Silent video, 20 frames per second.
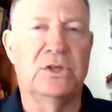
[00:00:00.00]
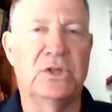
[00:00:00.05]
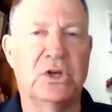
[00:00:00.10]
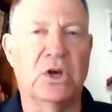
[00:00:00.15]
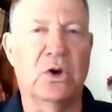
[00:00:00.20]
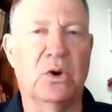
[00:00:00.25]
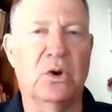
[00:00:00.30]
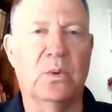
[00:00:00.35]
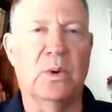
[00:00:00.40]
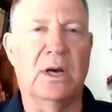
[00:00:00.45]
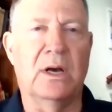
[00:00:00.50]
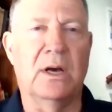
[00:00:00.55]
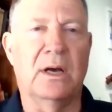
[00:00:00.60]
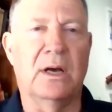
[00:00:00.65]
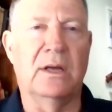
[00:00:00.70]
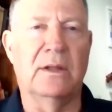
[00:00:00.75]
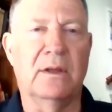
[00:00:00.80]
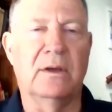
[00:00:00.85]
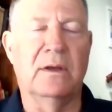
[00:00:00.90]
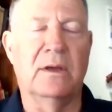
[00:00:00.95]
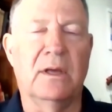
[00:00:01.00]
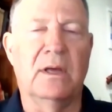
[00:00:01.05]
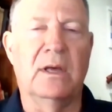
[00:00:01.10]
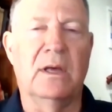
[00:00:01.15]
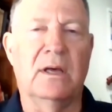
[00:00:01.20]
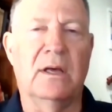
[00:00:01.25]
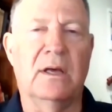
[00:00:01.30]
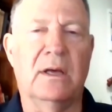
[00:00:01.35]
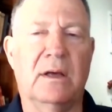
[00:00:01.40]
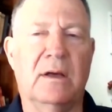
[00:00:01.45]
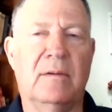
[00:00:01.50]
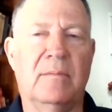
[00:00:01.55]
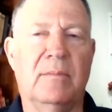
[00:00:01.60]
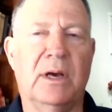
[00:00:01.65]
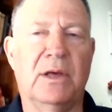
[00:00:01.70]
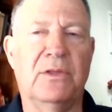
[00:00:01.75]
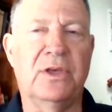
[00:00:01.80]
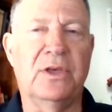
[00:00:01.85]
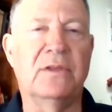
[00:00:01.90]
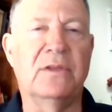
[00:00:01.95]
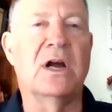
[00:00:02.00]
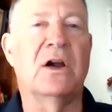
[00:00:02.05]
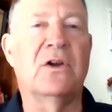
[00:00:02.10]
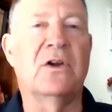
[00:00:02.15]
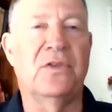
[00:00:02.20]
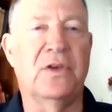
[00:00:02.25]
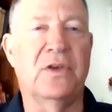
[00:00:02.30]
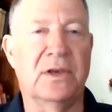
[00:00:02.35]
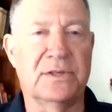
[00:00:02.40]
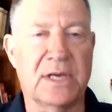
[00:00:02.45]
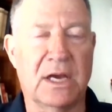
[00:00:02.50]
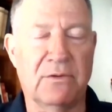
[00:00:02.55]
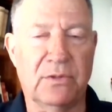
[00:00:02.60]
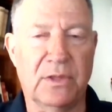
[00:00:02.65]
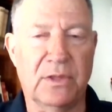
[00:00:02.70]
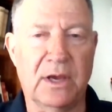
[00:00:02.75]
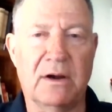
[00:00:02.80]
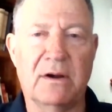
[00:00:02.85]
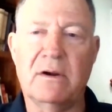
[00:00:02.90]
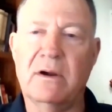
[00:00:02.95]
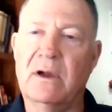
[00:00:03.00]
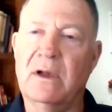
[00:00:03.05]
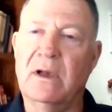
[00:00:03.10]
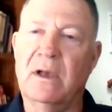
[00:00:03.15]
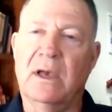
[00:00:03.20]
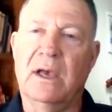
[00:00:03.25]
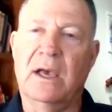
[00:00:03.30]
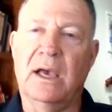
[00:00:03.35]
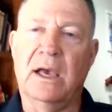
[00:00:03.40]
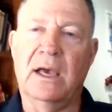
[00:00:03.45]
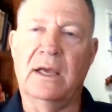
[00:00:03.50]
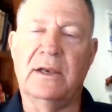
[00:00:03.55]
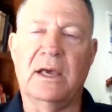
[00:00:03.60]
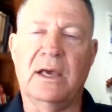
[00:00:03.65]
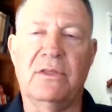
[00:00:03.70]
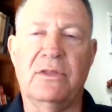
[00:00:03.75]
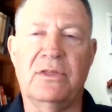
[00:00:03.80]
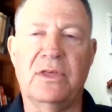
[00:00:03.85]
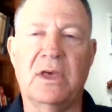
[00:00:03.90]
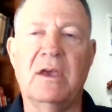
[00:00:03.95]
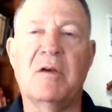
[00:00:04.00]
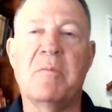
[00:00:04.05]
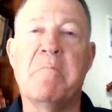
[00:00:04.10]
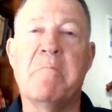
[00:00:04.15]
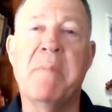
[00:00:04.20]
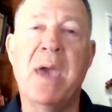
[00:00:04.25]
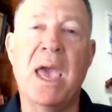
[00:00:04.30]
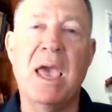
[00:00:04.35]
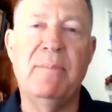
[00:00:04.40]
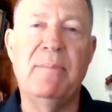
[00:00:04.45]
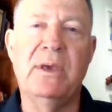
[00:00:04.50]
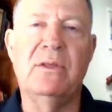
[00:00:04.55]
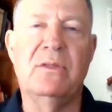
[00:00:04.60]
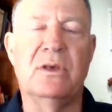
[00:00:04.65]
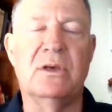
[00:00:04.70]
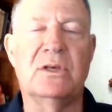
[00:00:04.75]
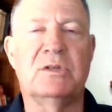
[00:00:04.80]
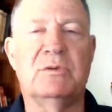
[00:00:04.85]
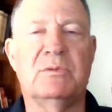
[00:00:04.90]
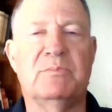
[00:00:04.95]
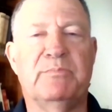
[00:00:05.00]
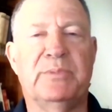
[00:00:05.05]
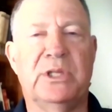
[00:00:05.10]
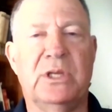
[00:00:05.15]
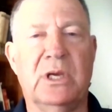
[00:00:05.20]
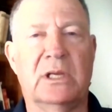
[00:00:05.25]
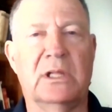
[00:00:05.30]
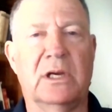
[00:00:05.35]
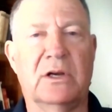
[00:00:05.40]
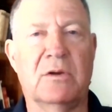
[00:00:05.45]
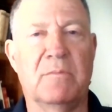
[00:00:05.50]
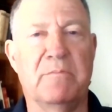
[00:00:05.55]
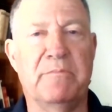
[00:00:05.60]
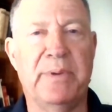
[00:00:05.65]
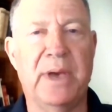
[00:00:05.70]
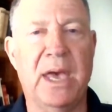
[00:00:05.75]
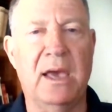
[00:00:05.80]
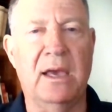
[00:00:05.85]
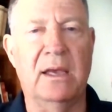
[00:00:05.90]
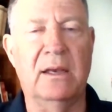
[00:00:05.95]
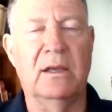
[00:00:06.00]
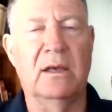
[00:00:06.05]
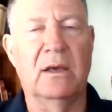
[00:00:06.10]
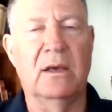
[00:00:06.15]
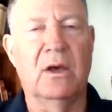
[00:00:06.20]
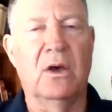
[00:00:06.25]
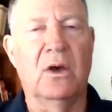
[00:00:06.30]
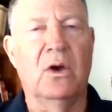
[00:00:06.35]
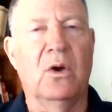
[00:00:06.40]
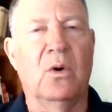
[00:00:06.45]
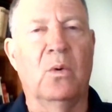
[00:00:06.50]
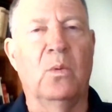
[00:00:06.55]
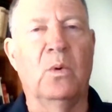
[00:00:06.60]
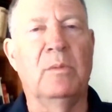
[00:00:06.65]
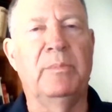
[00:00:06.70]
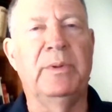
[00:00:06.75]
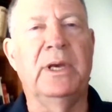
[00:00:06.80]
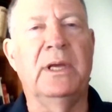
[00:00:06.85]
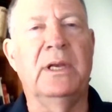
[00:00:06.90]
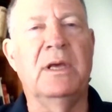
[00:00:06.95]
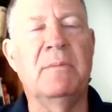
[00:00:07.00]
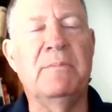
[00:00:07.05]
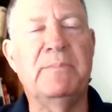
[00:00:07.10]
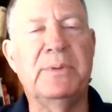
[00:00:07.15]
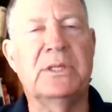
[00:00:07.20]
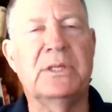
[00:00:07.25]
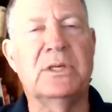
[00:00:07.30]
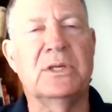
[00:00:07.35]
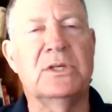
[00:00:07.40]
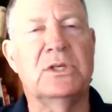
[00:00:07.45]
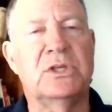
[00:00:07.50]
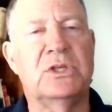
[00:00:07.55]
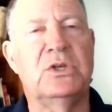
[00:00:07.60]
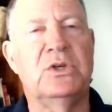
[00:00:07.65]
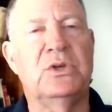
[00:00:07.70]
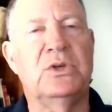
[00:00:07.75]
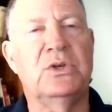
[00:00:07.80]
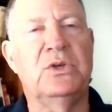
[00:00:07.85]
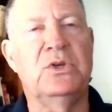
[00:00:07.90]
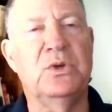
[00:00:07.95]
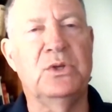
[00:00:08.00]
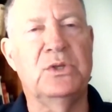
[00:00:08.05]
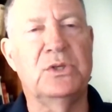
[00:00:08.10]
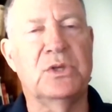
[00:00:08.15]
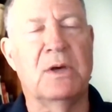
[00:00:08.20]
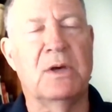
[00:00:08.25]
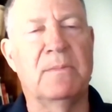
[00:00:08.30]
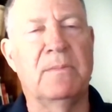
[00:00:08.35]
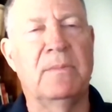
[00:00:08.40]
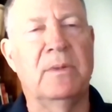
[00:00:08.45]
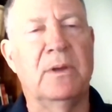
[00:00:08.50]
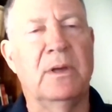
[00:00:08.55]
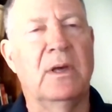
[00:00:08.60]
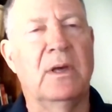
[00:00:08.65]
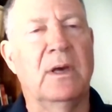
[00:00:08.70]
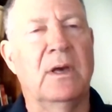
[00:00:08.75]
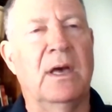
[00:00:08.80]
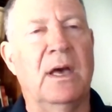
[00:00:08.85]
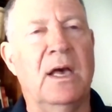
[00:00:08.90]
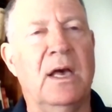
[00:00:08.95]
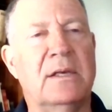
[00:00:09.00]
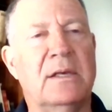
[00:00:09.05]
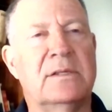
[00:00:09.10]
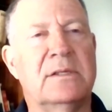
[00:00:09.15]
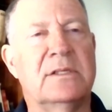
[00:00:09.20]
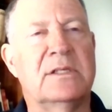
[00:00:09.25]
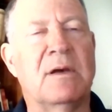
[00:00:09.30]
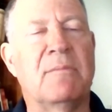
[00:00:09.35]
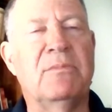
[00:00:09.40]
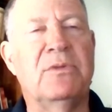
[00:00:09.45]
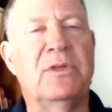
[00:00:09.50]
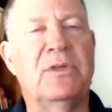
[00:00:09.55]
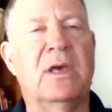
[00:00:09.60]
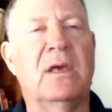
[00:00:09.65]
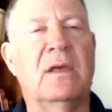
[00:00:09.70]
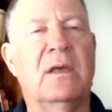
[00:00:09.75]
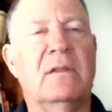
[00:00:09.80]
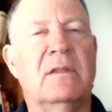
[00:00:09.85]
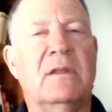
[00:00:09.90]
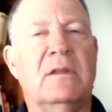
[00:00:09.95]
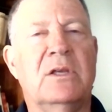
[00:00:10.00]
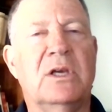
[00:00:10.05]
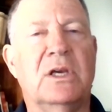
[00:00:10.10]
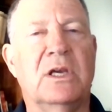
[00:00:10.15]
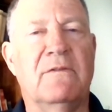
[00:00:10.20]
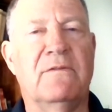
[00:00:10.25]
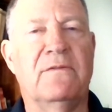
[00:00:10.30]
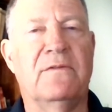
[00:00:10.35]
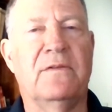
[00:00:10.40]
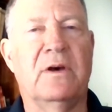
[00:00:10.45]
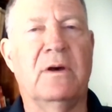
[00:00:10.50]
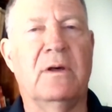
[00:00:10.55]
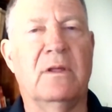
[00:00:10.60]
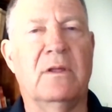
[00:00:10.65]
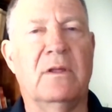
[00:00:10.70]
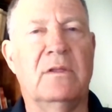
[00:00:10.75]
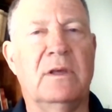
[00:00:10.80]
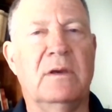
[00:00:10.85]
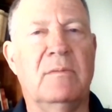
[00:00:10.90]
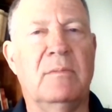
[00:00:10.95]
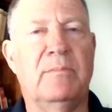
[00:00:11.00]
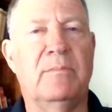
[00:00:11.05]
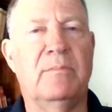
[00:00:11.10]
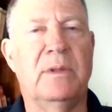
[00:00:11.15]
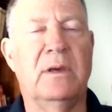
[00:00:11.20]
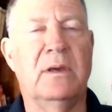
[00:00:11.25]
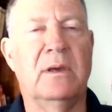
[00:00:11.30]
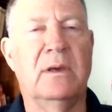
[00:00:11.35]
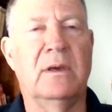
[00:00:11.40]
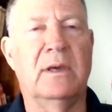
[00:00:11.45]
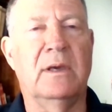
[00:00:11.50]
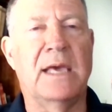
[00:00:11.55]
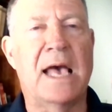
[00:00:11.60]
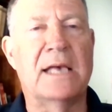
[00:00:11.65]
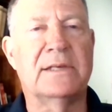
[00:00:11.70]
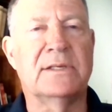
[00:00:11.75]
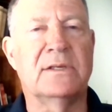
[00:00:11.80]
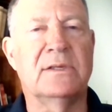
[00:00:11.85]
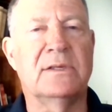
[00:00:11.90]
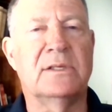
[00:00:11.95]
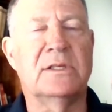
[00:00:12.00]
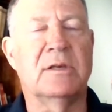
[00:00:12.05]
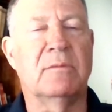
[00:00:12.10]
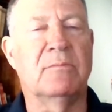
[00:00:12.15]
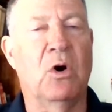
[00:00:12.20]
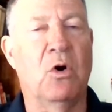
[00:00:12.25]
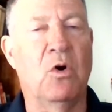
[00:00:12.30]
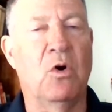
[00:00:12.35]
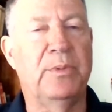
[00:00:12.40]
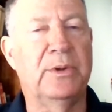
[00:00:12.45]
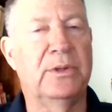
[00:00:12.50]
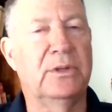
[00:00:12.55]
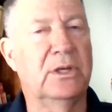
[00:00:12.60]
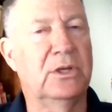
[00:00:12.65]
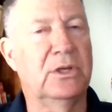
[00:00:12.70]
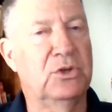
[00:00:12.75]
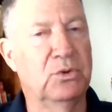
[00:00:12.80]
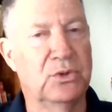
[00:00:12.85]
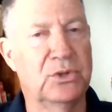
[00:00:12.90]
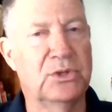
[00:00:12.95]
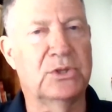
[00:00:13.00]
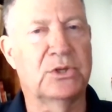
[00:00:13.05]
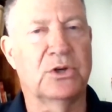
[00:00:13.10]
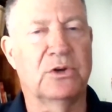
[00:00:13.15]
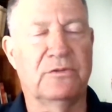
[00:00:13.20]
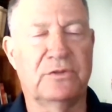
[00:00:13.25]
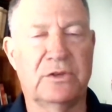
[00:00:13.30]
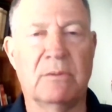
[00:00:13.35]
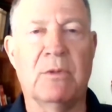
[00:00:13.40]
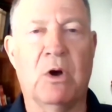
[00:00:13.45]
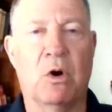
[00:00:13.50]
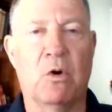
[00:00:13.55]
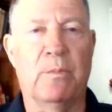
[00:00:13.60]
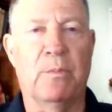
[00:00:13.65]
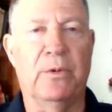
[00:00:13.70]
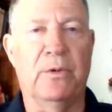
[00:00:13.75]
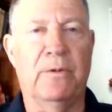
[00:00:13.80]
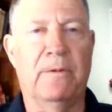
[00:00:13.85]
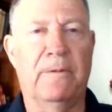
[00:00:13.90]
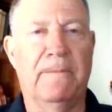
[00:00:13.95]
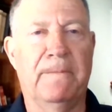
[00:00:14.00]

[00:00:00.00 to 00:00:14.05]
So I think there are things out there, and I think maybe this particular campaign will be an impetus to use them as something to give the Gazans some hope, and they do deserve some hope.